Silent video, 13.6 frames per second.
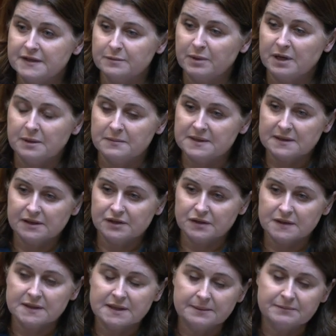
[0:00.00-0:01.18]
departments, and it
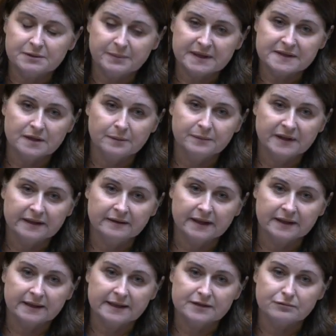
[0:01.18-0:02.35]
doesn't seem to be something
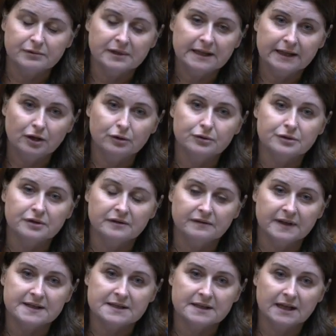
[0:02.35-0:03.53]
that is really under
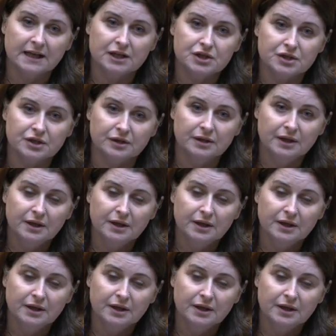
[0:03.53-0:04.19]
investigation.